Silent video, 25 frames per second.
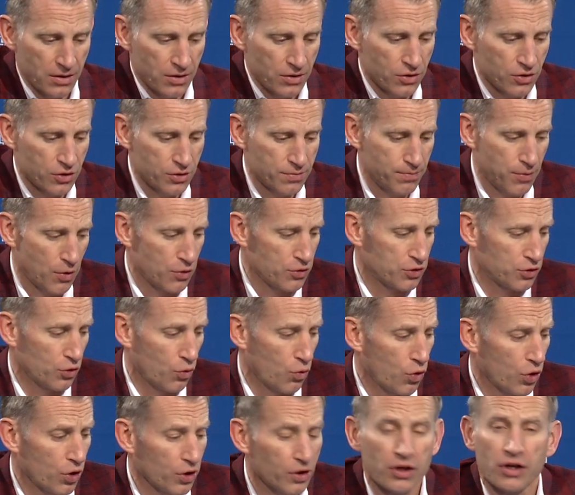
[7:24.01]
supposed to
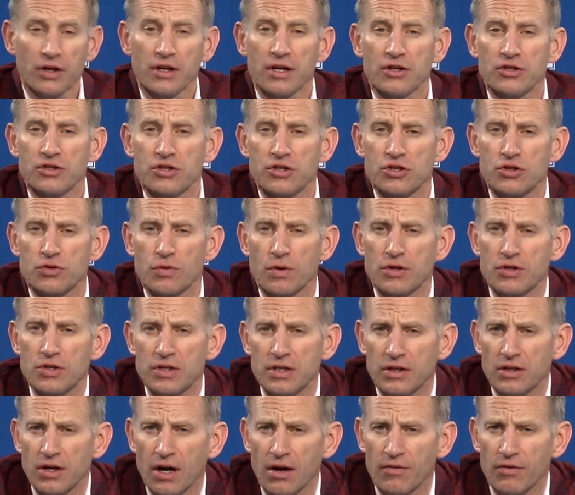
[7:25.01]
work against the
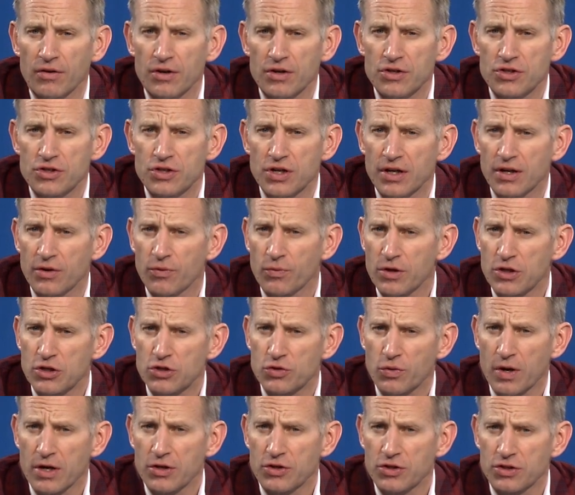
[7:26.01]
switching coverage, and we
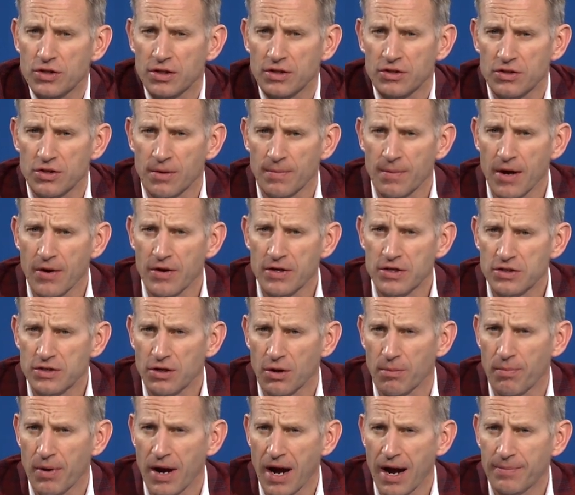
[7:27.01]
switched, and somehow he
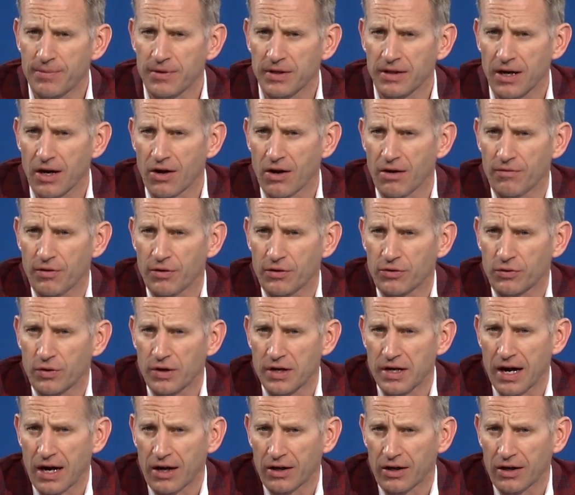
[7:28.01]
still popped and got off a three.